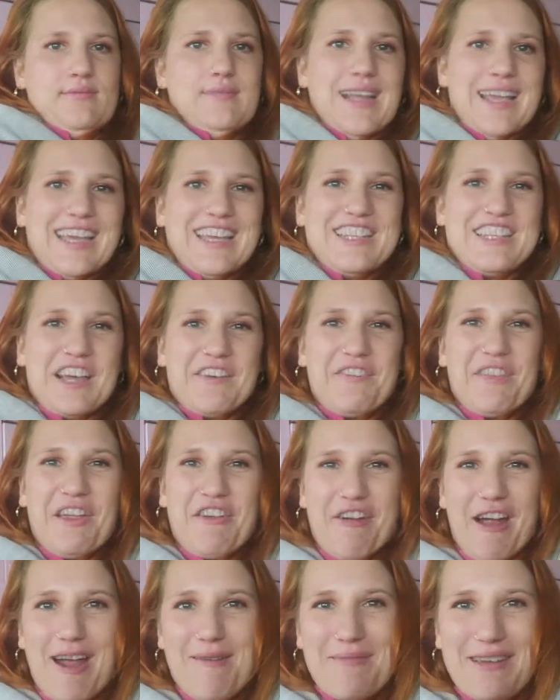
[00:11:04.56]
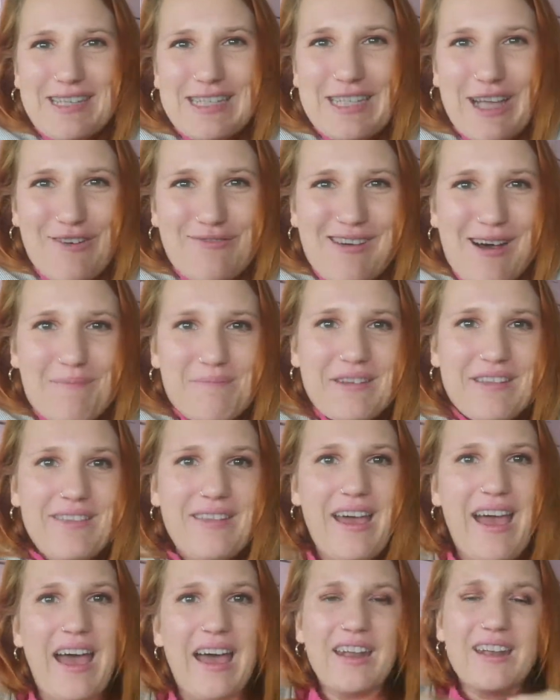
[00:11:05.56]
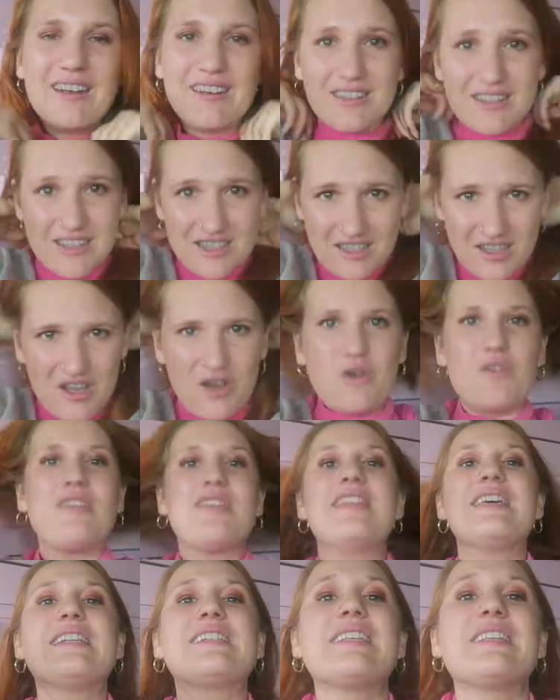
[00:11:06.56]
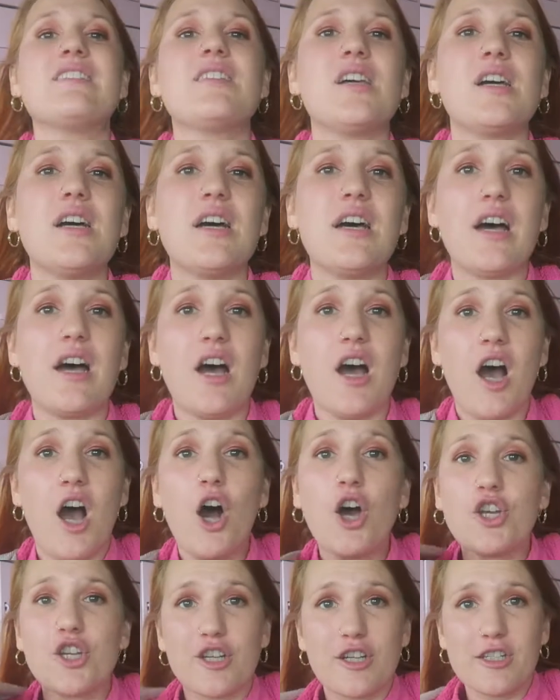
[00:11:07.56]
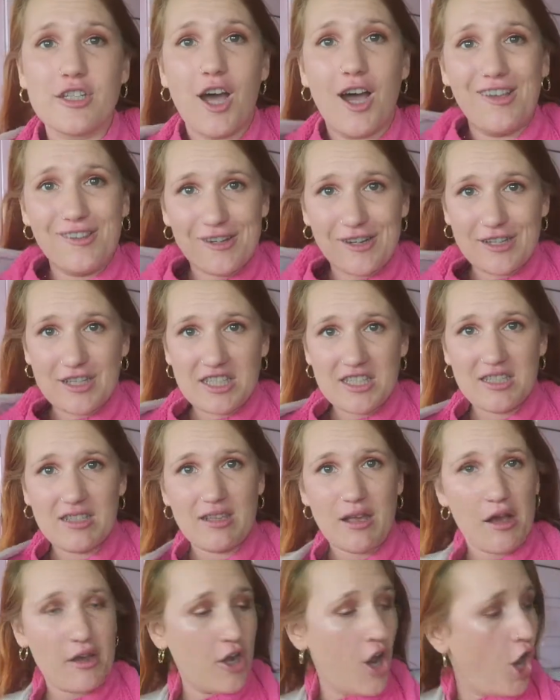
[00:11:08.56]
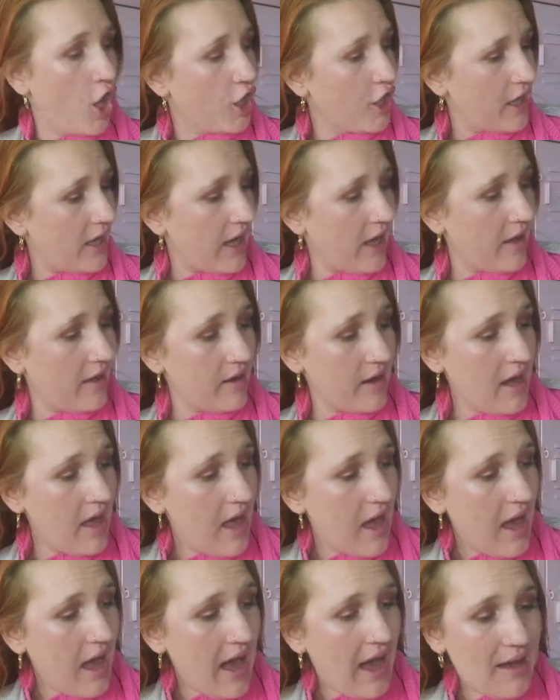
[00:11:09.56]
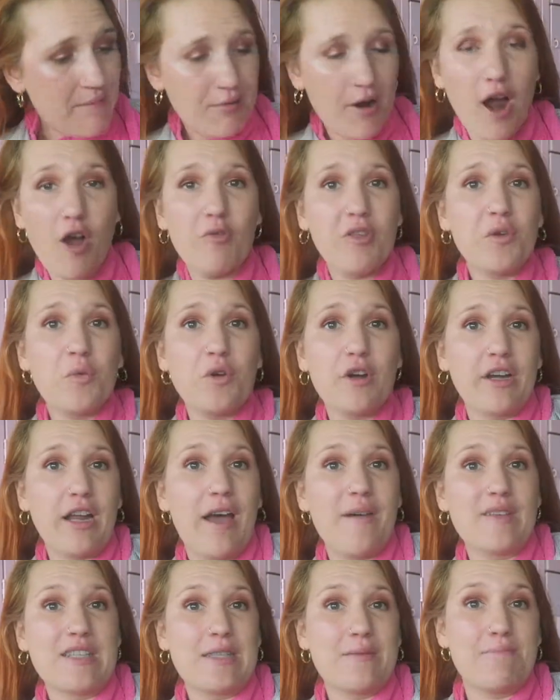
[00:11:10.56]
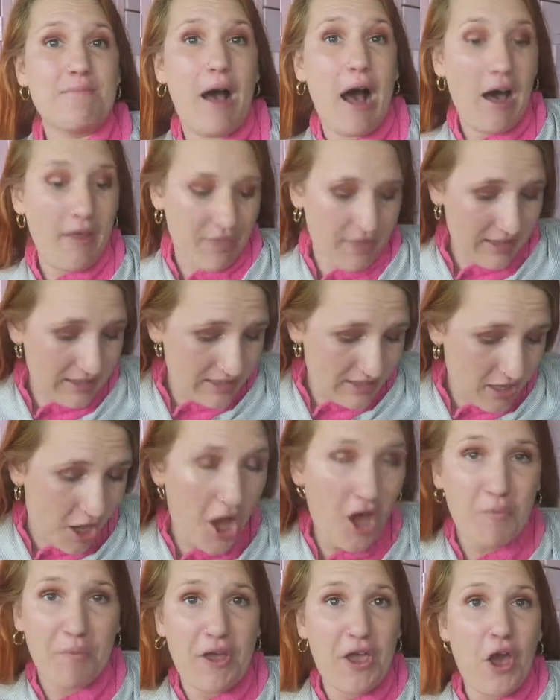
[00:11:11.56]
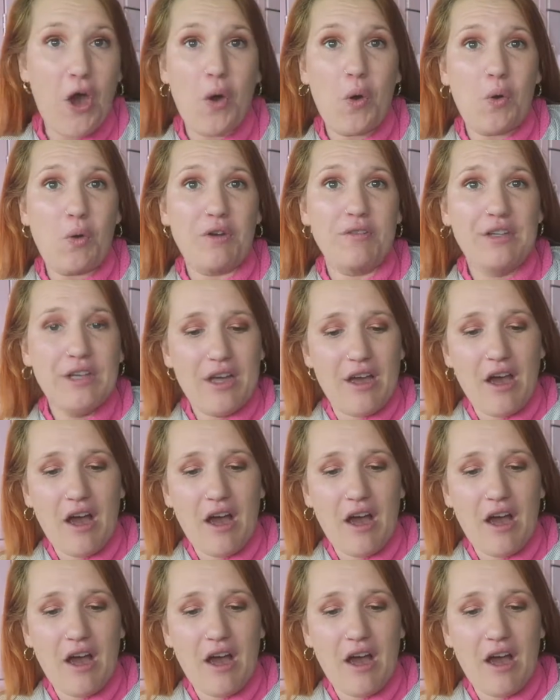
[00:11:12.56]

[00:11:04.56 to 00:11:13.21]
I can definitely wrap myself up in that. So this is a $100 cardigan. I probably wouldn't have bought this on my own